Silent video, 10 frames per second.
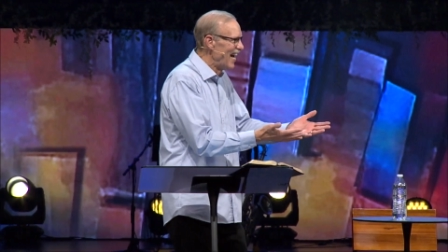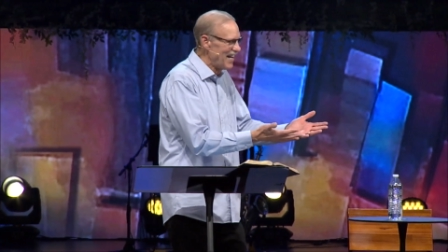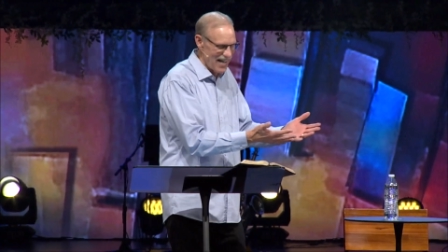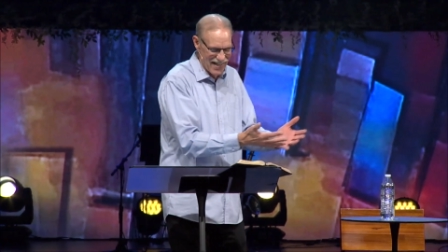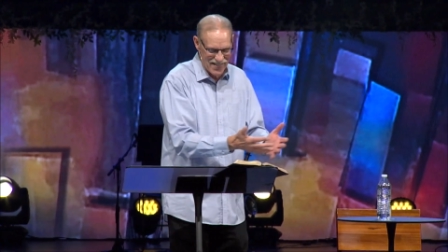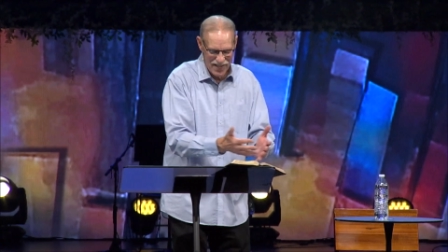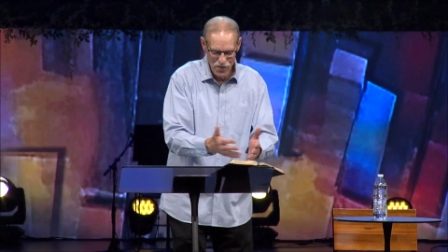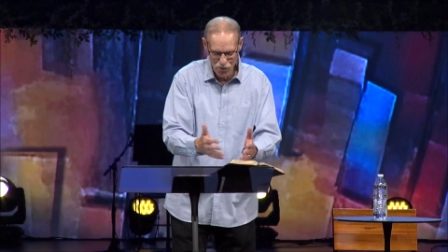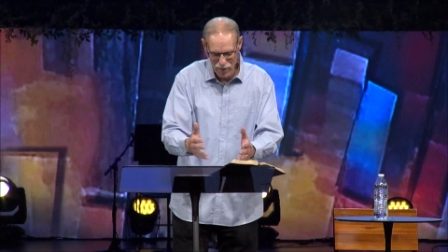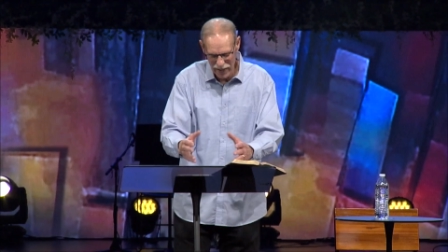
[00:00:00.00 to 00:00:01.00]
And, and
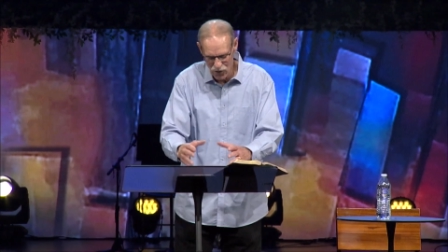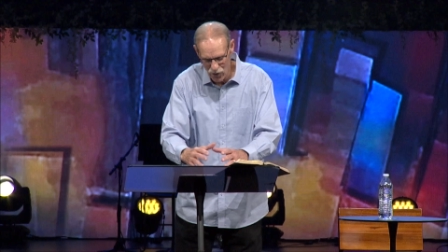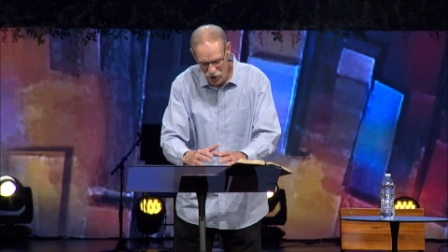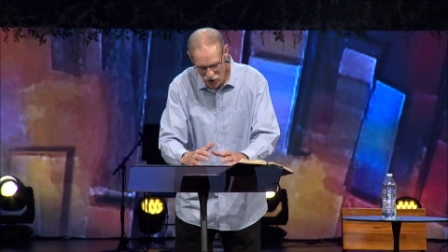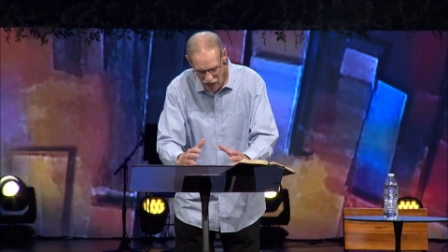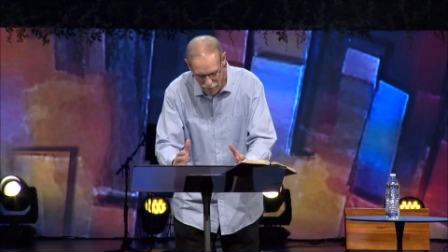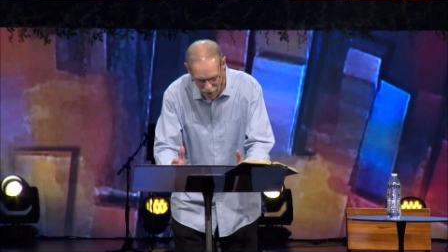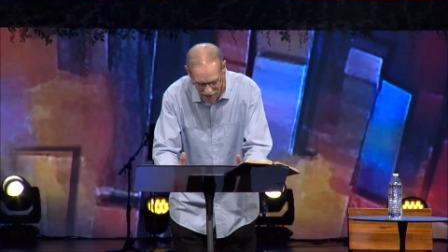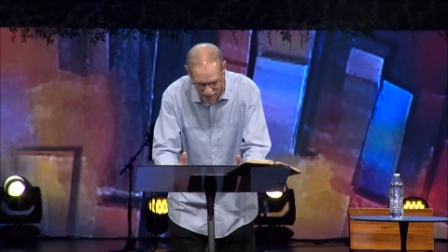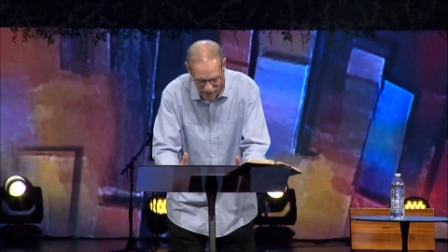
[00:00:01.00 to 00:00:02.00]
see, because we shape
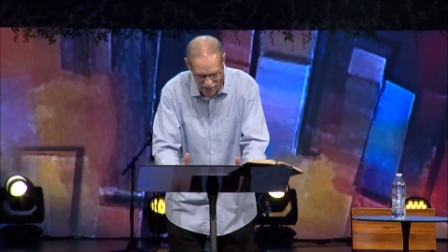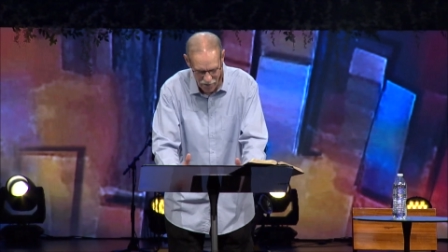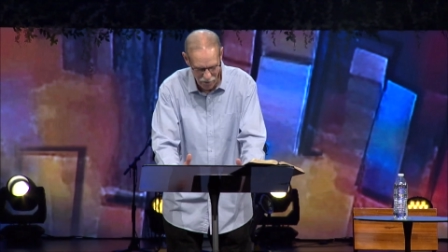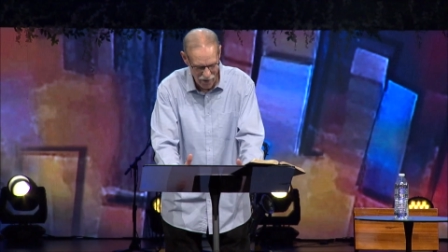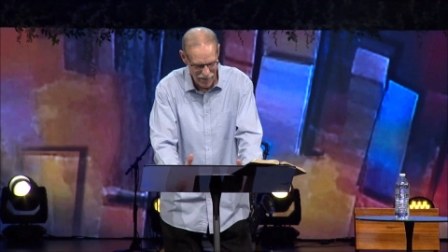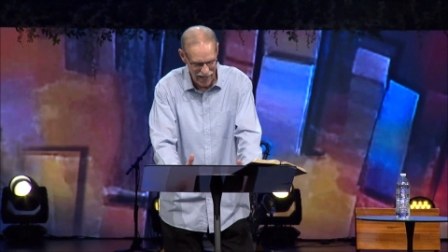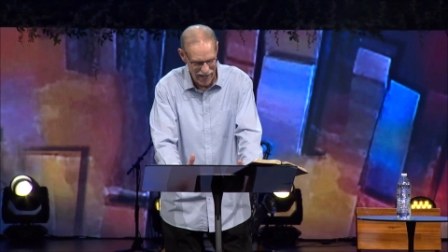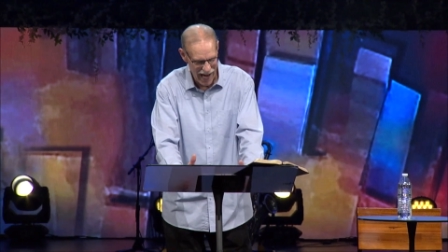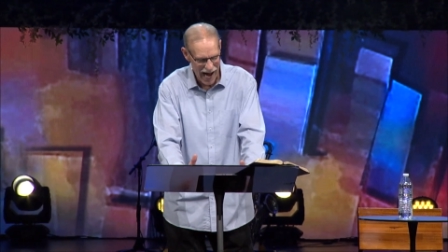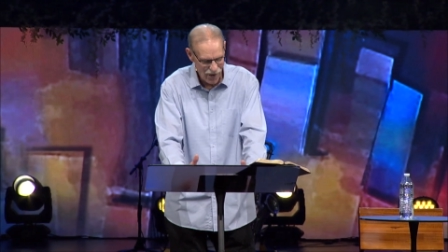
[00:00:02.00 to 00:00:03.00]
our identity from
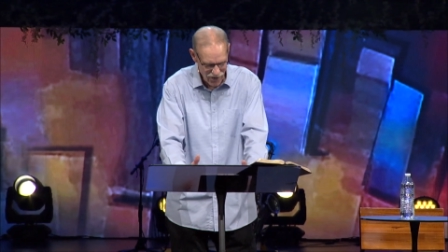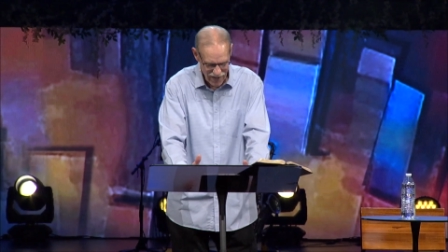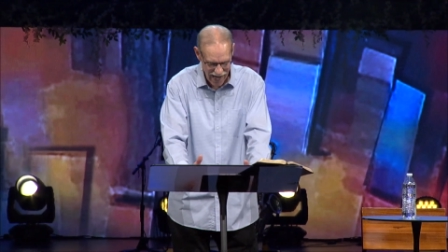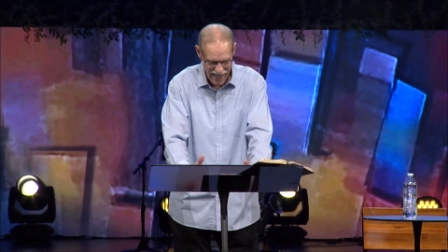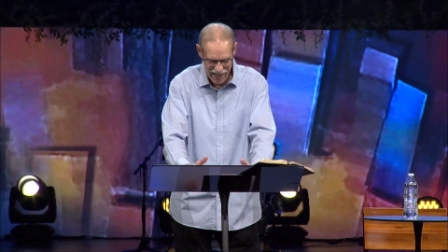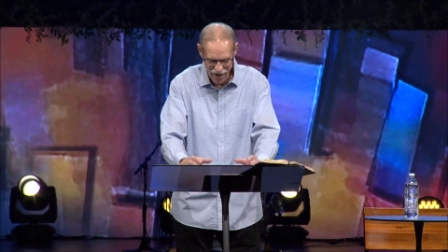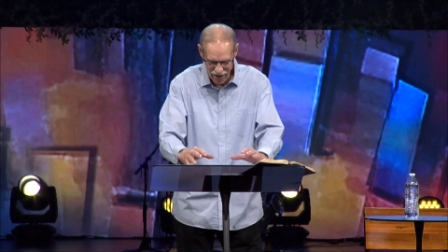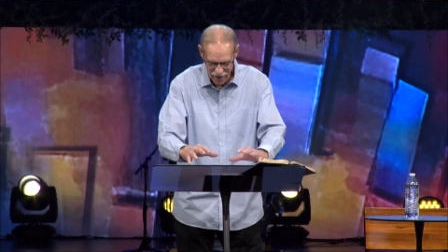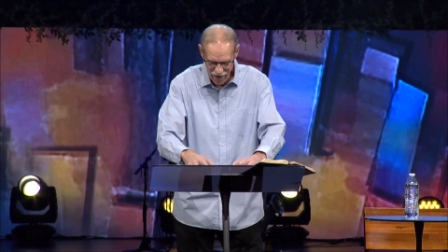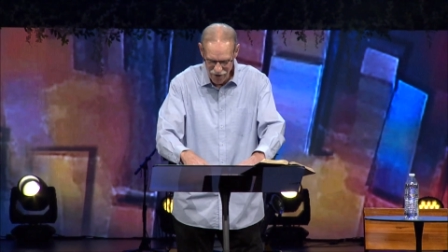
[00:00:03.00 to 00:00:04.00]
the outside in
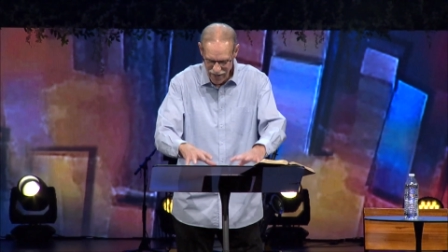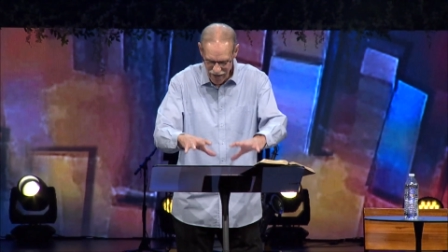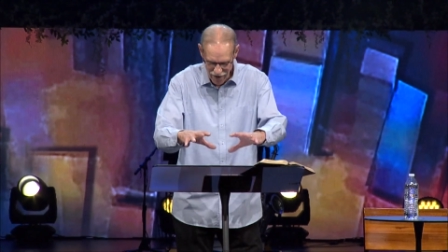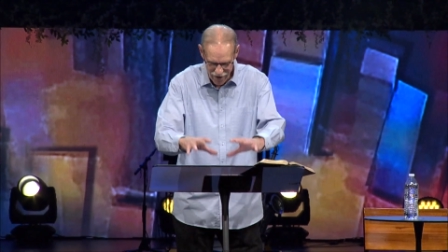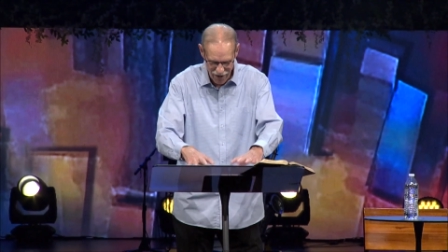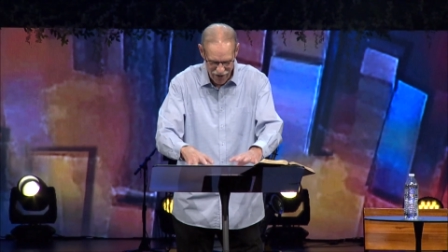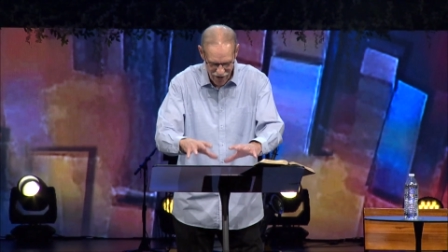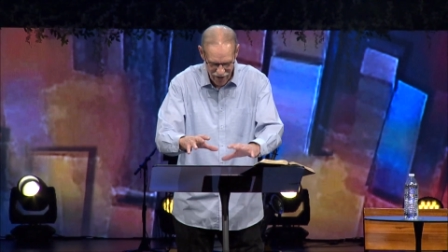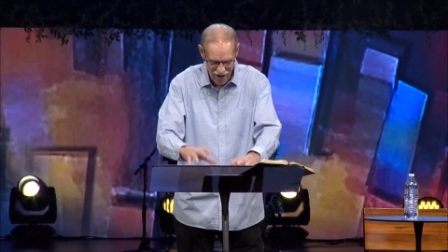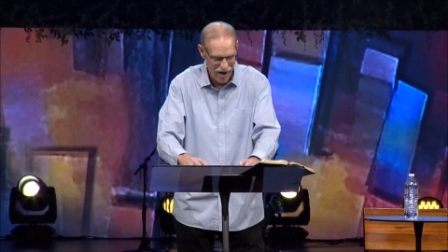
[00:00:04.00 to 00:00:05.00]
our clothing, our
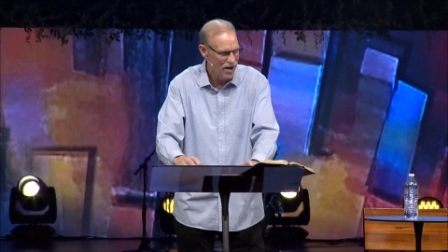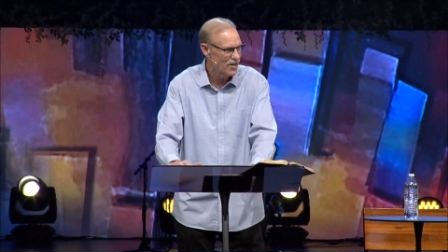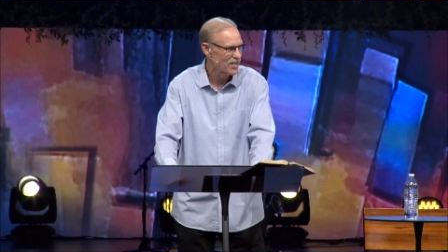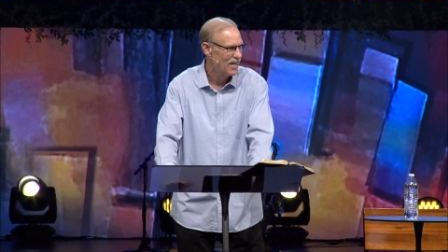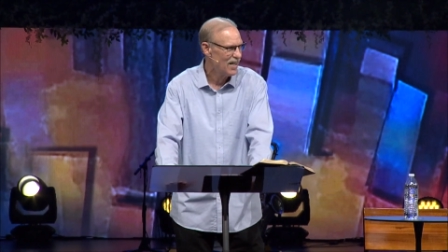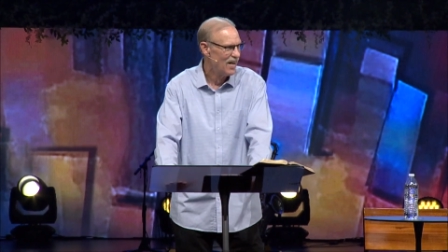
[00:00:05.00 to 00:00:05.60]
looks, our cars,